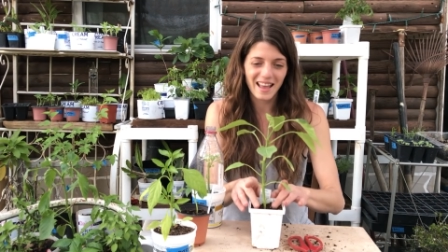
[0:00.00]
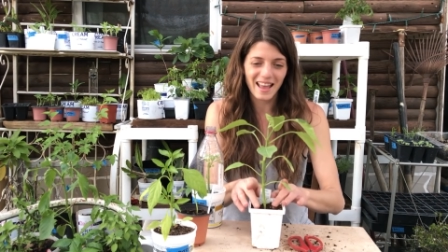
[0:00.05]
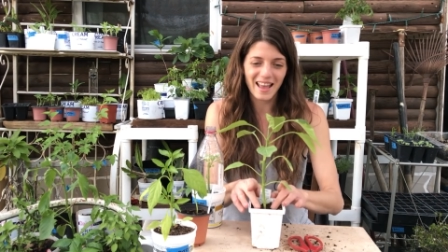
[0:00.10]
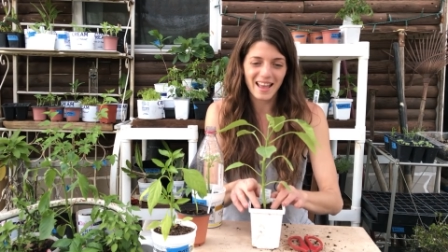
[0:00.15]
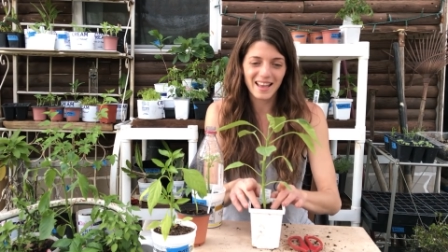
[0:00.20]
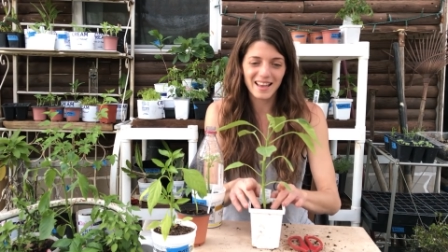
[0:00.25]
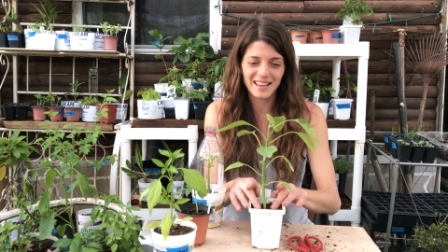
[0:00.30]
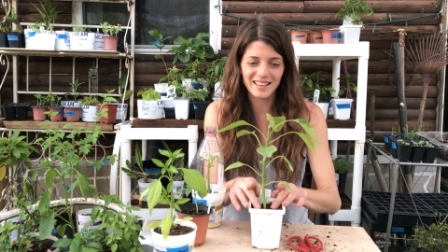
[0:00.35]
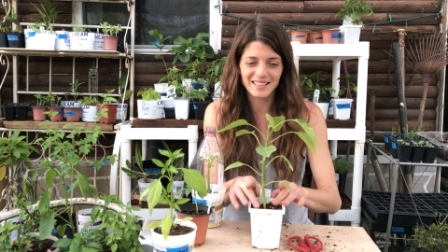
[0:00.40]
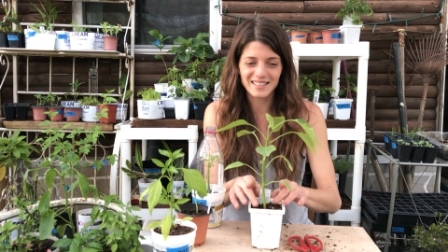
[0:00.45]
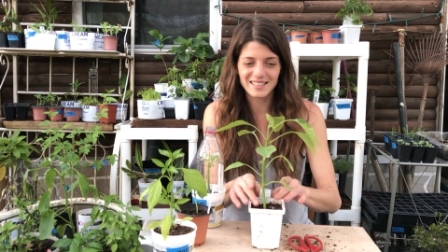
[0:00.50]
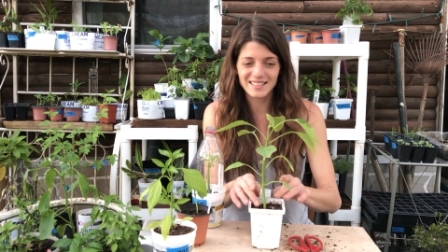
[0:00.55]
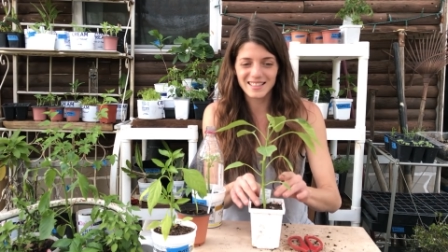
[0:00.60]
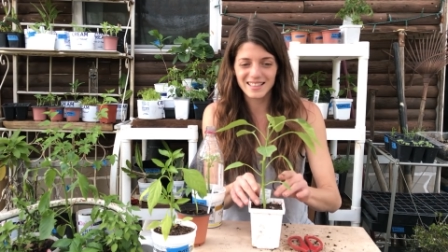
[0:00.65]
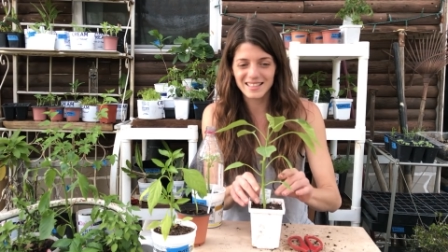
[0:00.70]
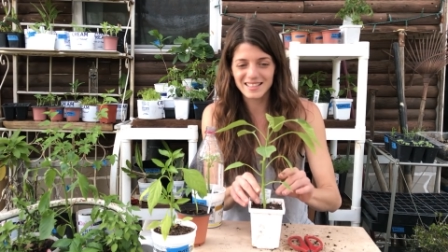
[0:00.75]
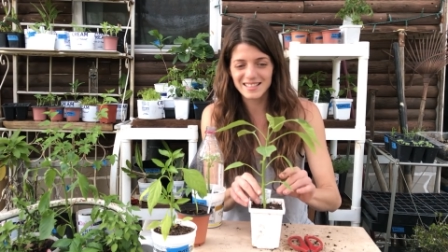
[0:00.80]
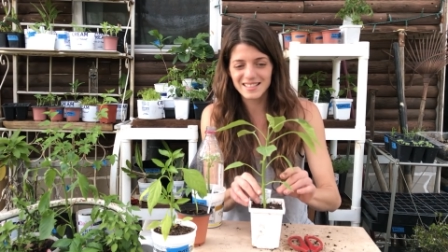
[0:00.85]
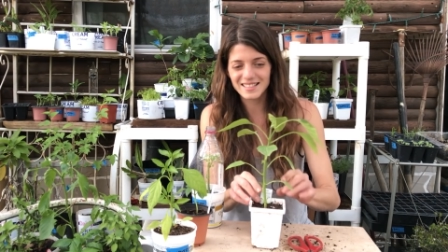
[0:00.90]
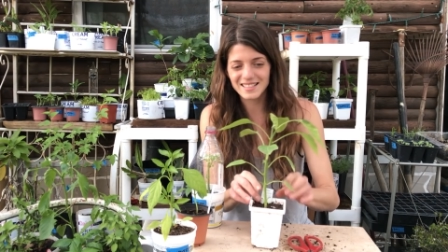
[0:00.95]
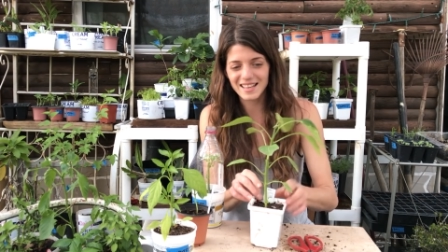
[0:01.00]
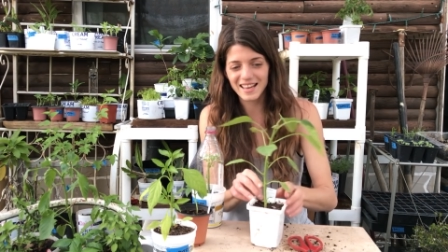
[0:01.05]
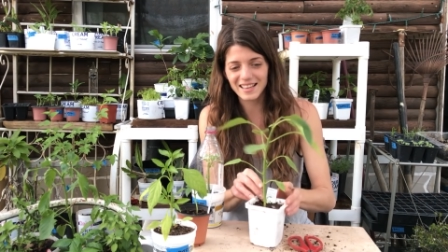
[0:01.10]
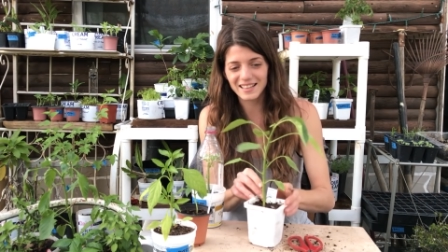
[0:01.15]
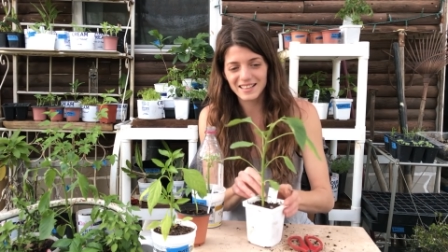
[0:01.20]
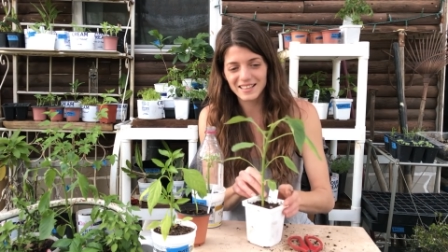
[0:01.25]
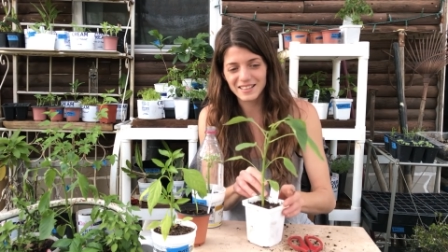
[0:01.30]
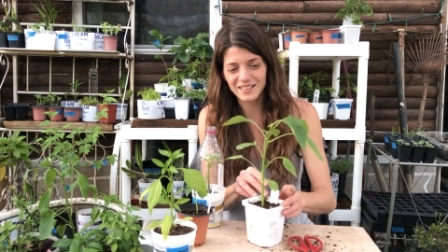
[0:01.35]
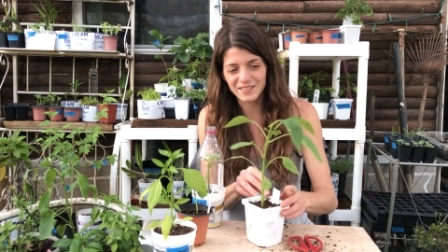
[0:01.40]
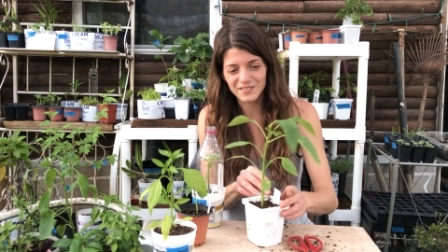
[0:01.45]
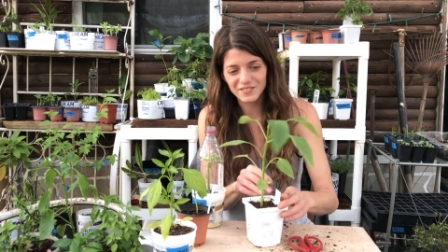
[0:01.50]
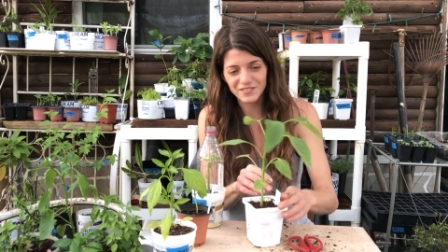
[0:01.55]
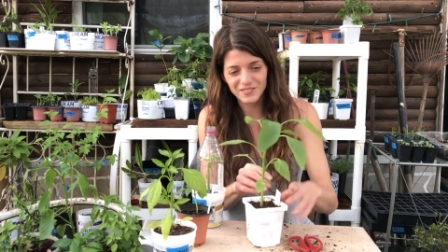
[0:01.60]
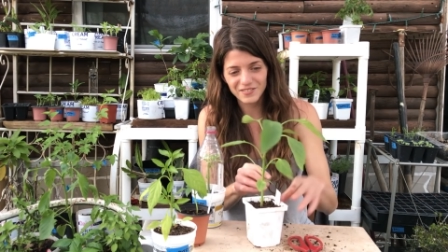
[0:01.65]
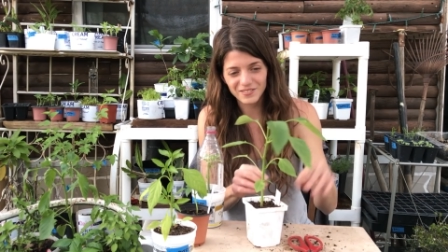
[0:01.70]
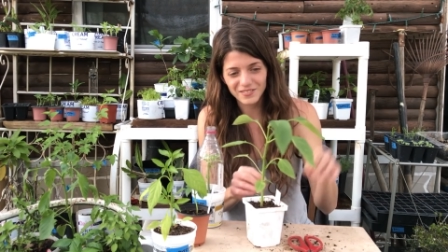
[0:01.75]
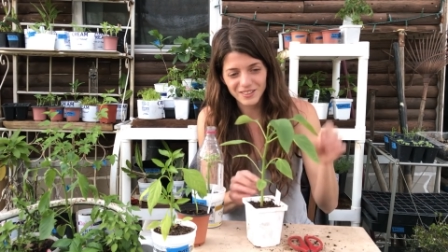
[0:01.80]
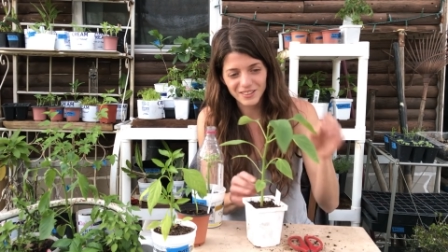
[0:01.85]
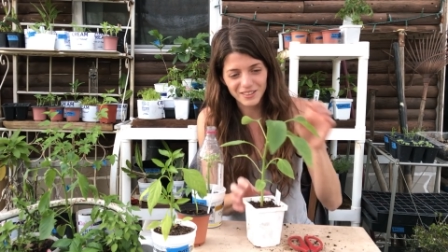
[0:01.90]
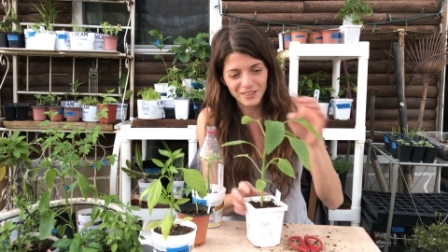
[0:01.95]
And instead of,
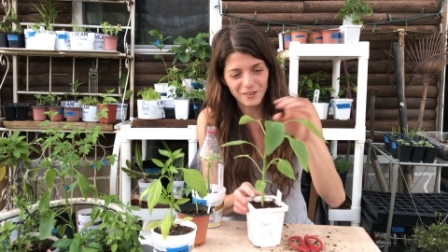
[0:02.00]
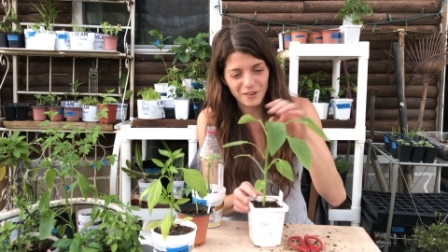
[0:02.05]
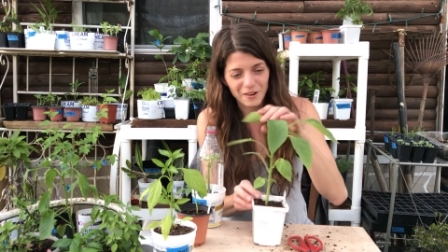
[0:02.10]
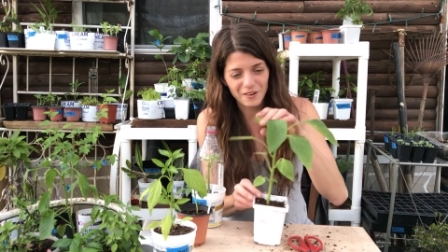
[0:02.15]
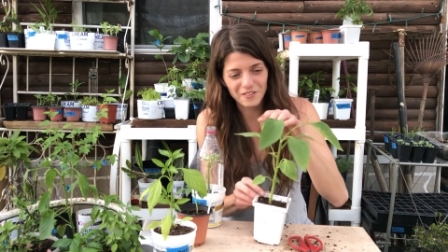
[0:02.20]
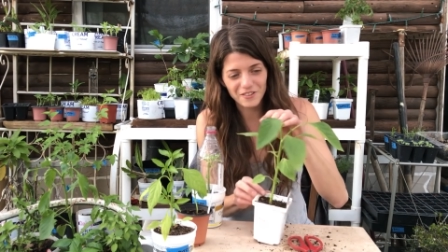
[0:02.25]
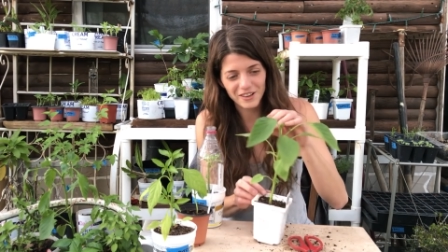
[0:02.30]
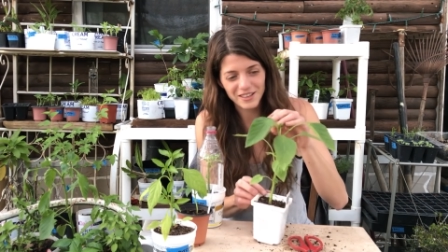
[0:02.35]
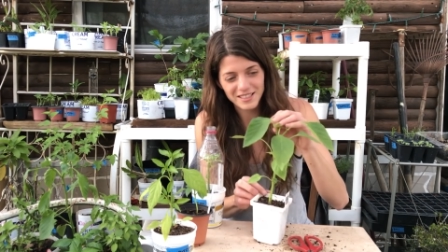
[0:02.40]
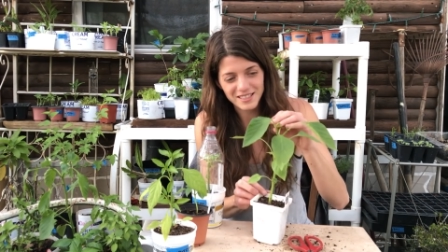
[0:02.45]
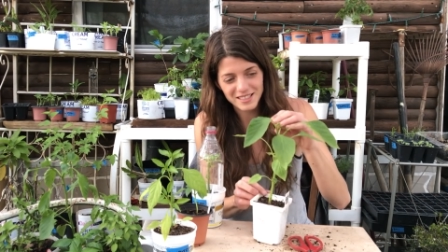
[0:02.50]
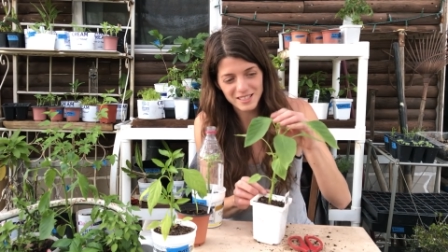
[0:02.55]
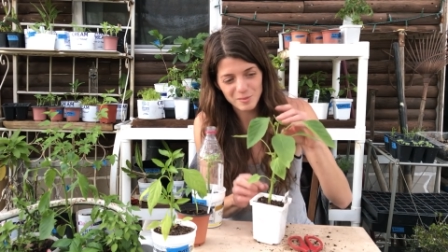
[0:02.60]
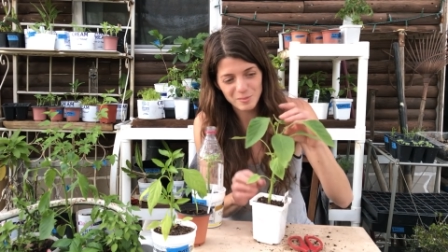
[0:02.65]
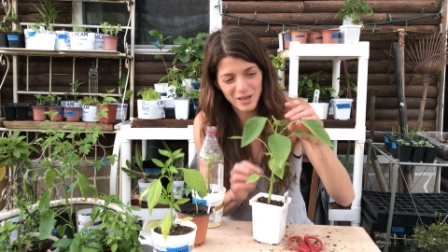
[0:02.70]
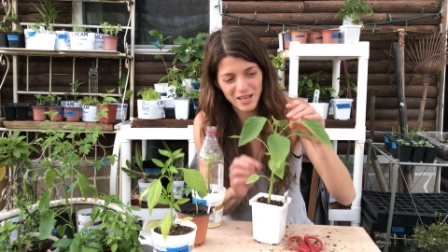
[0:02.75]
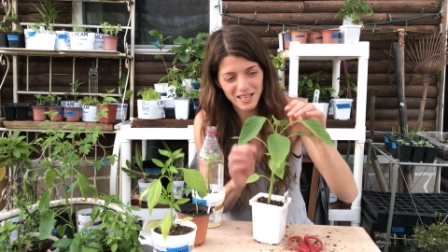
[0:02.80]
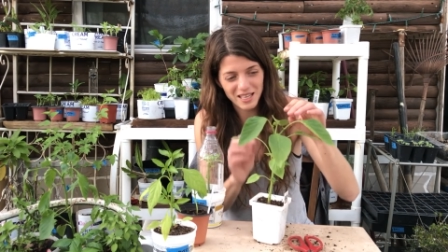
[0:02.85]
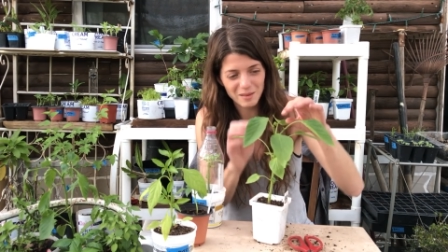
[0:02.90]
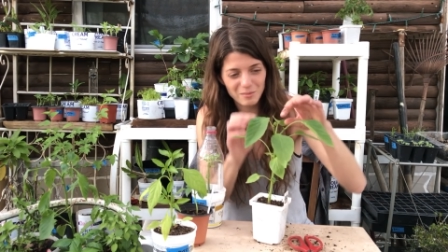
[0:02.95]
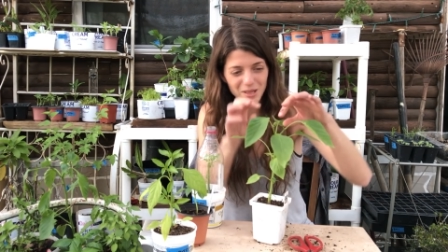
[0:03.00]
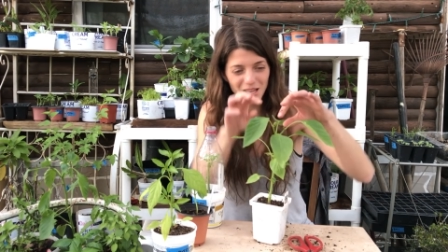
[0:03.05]
you know, over anticipating,